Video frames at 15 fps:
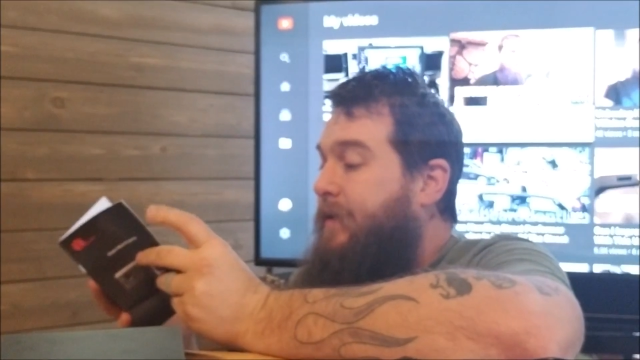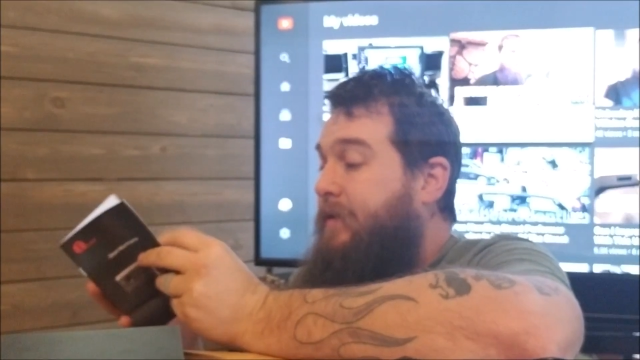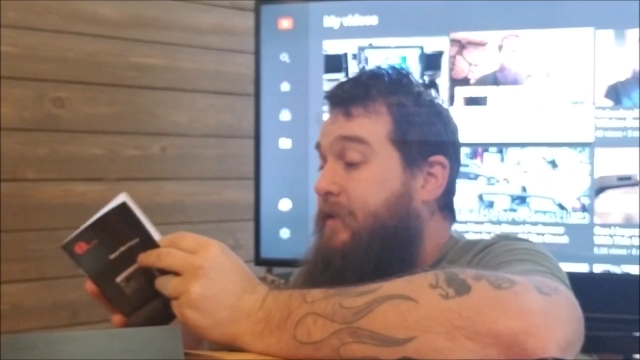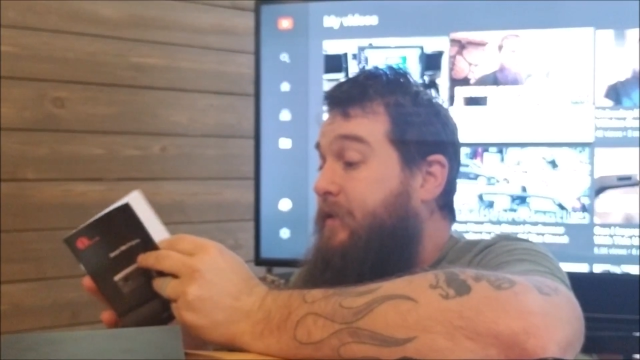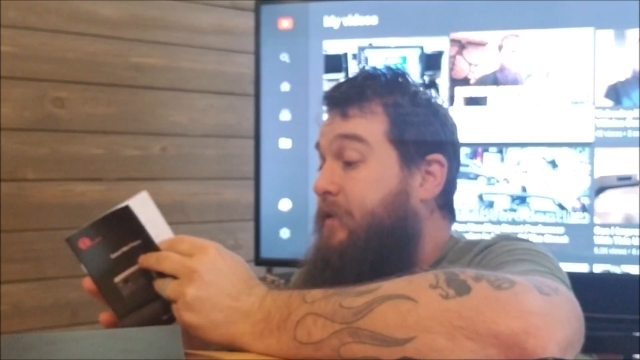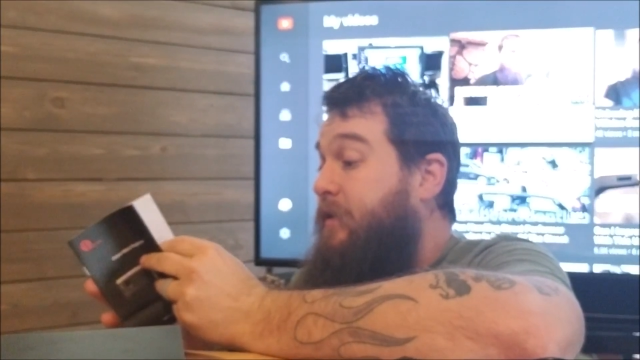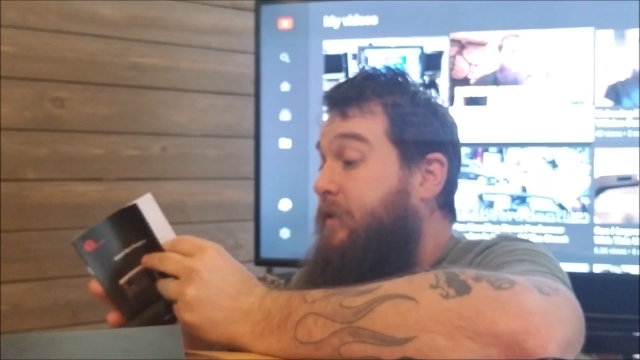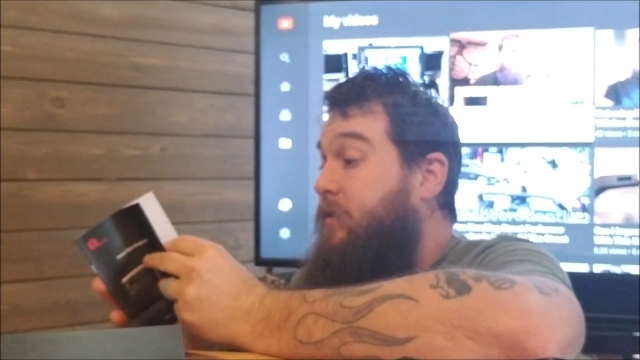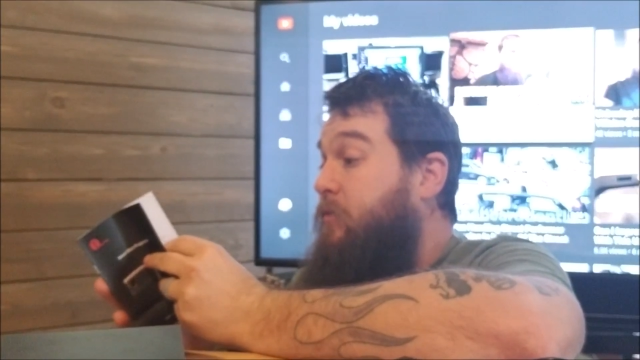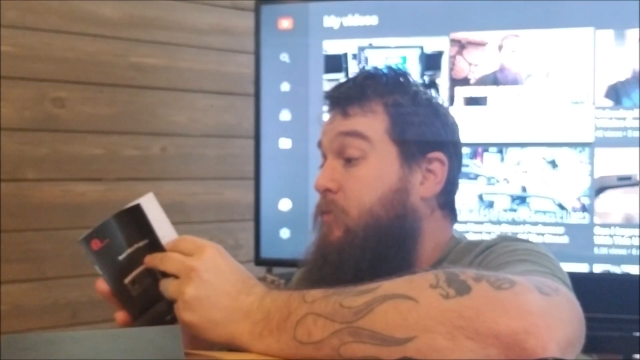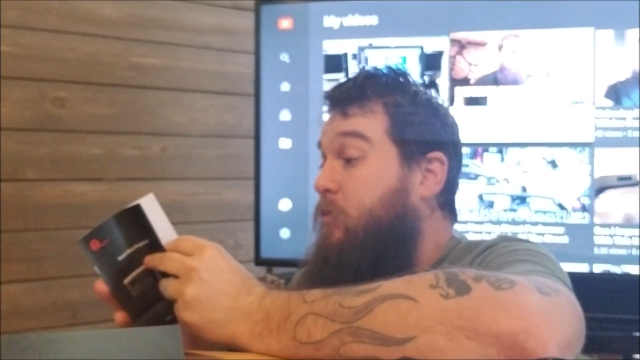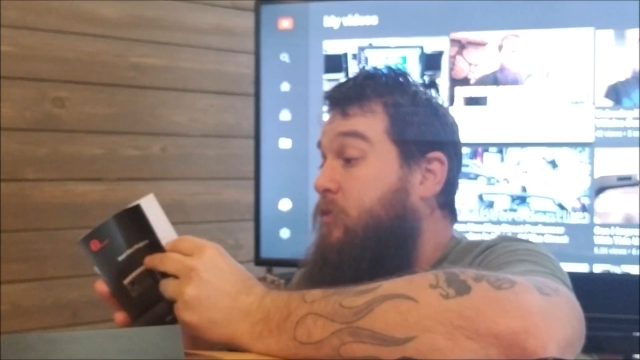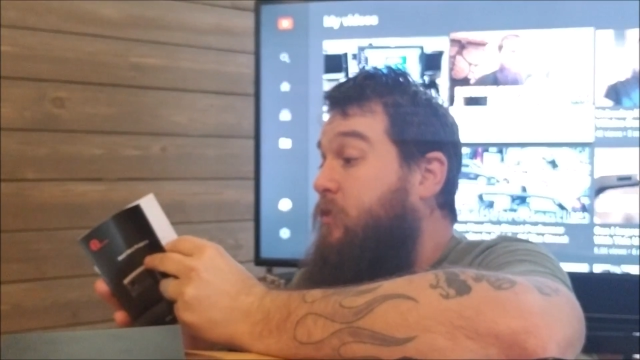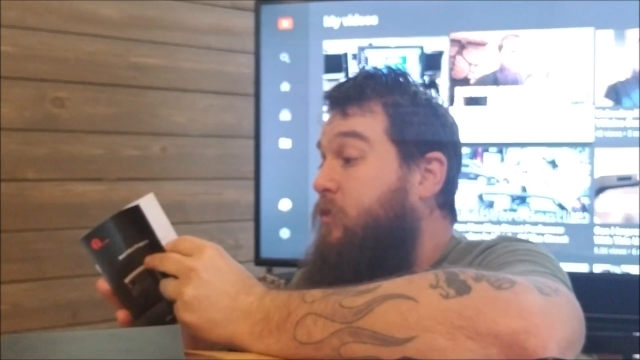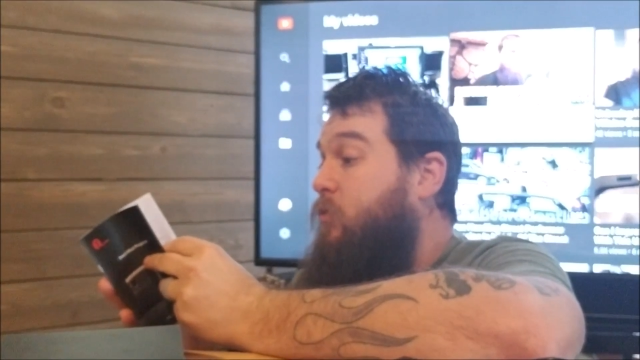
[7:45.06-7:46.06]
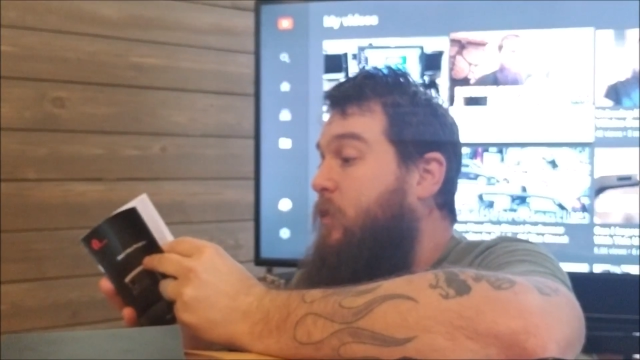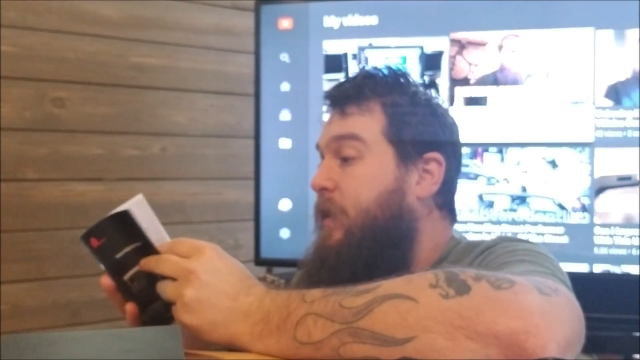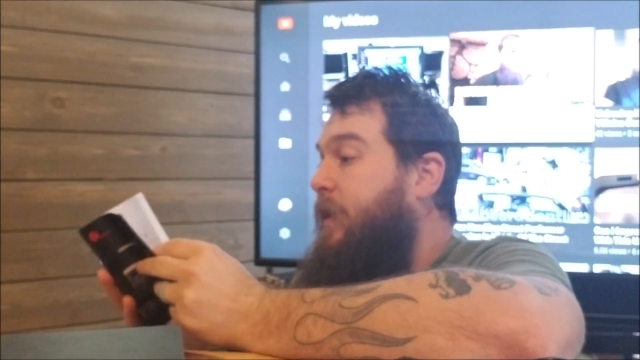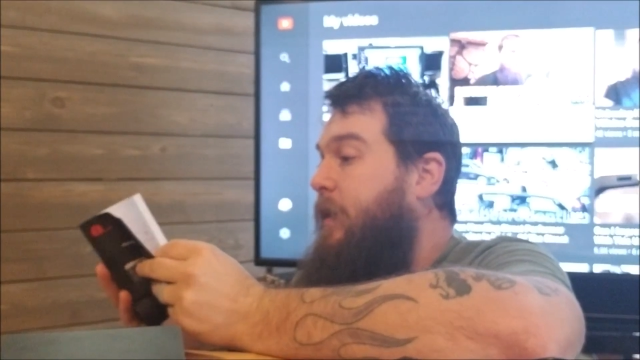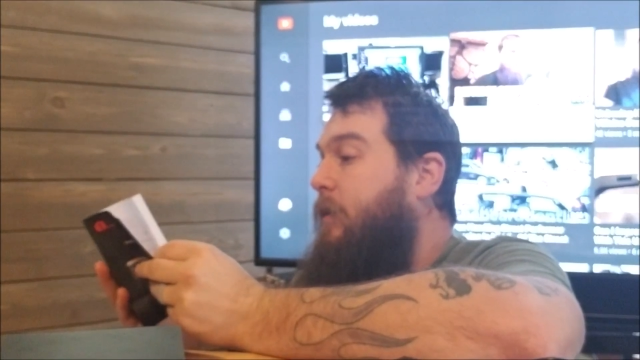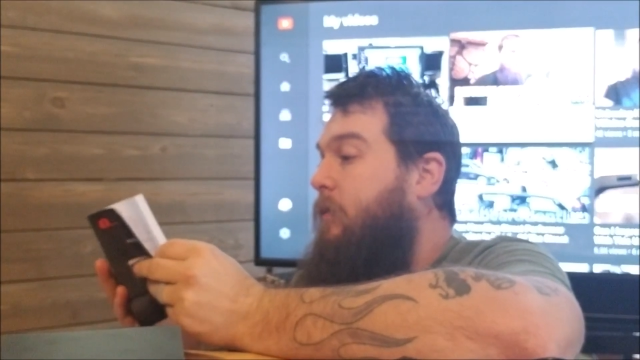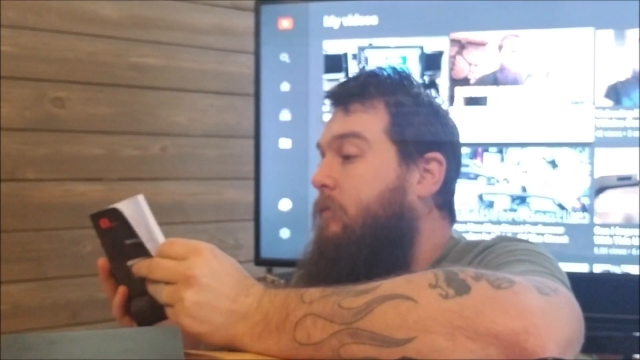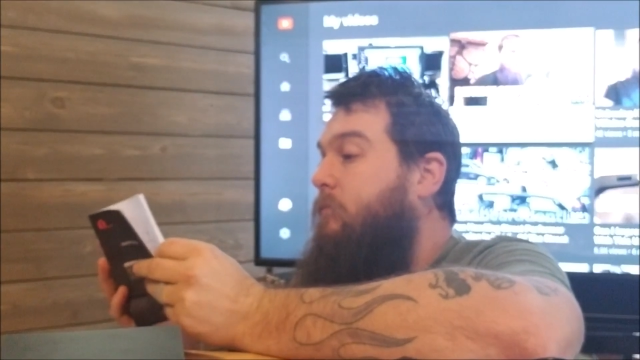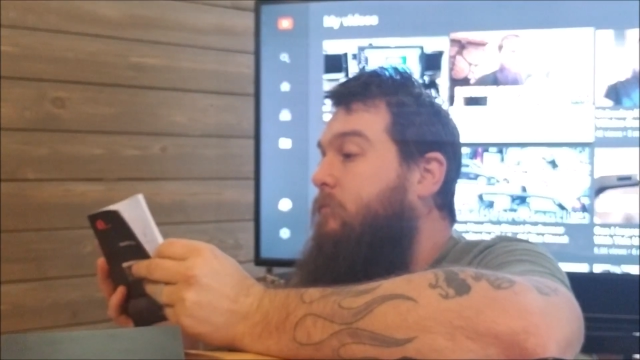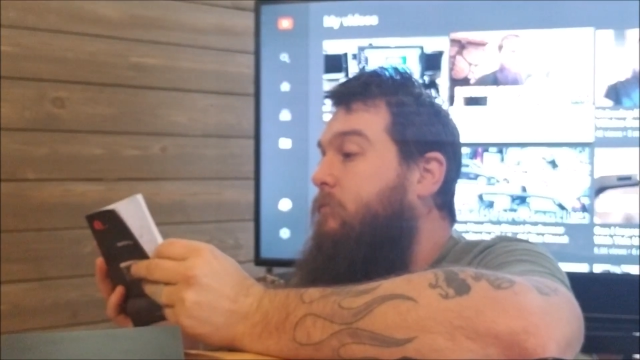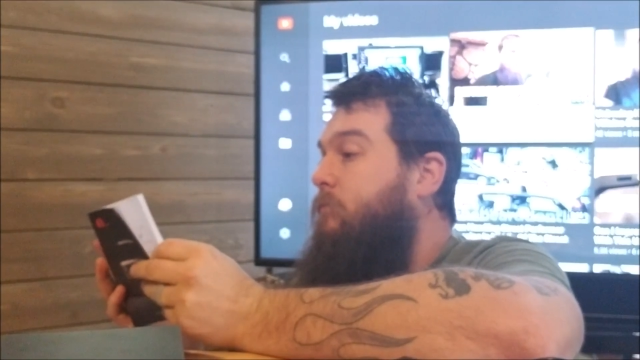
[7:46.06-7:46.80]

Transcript: Just says it's supposed to swing out.